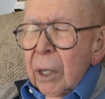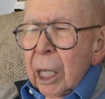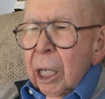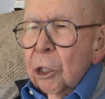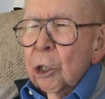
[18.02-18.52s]

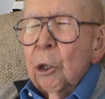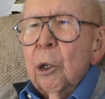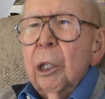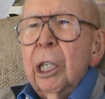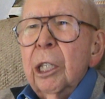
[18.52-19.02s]
so
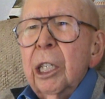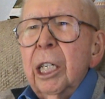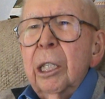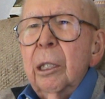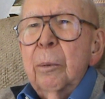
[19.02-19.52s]
uh, they
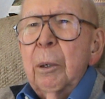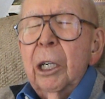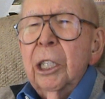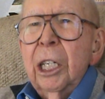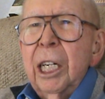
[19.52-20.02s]
apparently
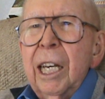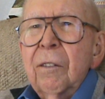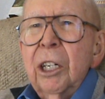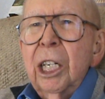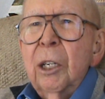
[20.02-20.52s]
didn't have a need